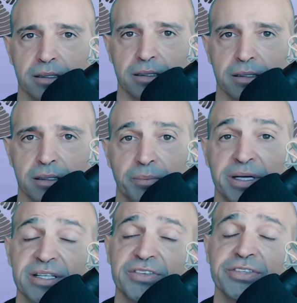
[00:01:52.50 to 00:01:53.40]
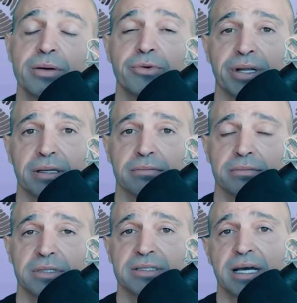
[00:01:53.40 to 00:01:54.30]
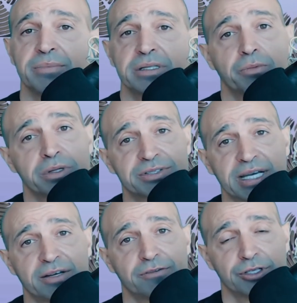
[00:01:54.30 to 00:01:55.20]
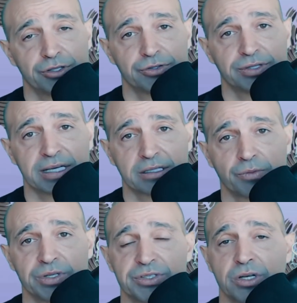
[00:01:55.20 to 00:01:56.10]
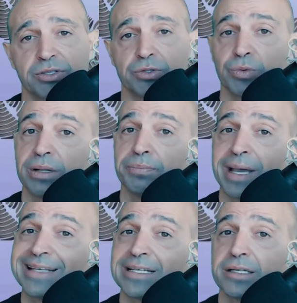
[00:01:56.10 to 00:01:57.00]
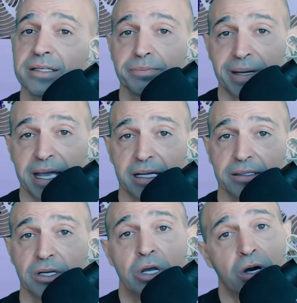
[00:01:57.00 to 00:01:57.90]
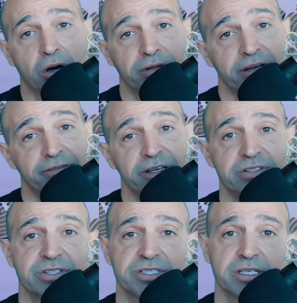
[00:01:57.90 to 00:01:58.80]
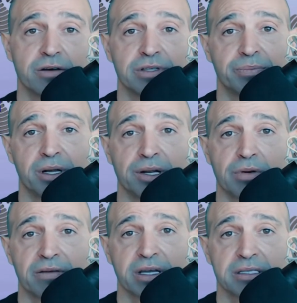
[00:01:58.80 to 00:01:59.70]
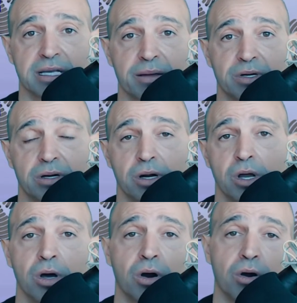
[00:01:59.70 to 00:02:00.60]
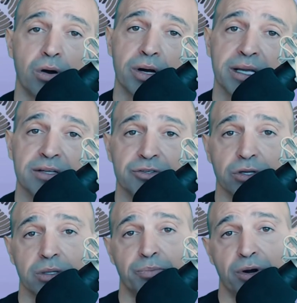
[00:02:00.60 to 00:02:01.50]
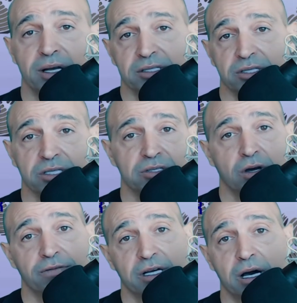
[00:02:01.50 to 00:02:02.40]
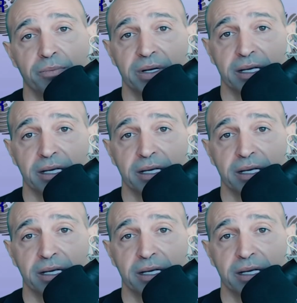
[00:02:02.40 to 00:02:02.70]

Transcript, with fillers: But in summary, the time that it will take for you to get the results will basically depend on the efficiency of the polygraph examiner or internal processes of a company.